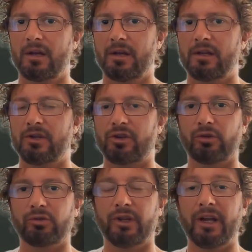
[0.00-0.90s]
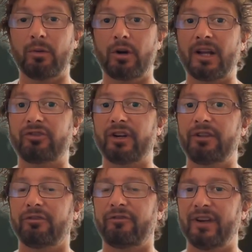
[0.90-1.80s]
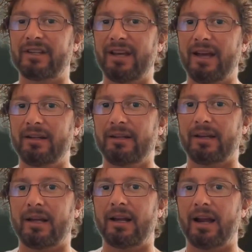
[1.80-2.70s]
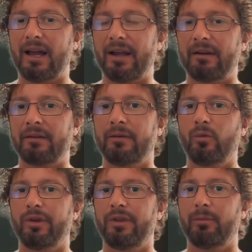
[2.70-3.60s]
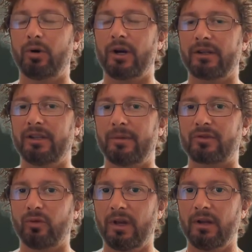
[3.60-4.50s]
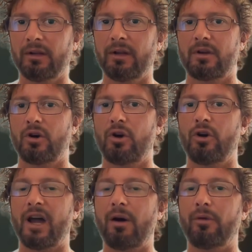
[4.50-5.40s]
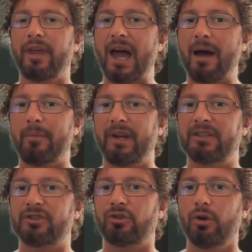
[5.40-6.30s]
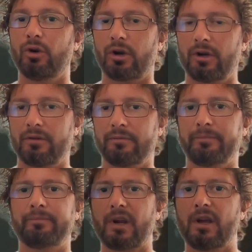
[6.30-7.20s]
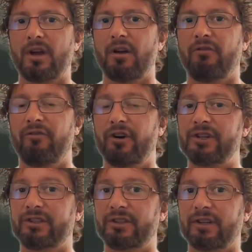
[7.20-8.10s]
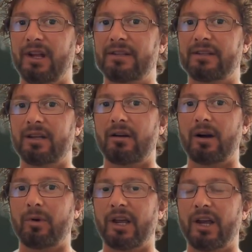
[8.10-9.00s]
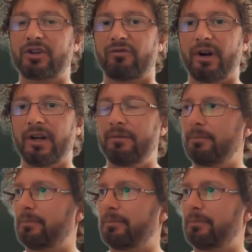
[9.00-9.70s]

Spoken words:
So today we're going to try to fix that and align with the product team as well on how the app needs to look. First, let's see our application running.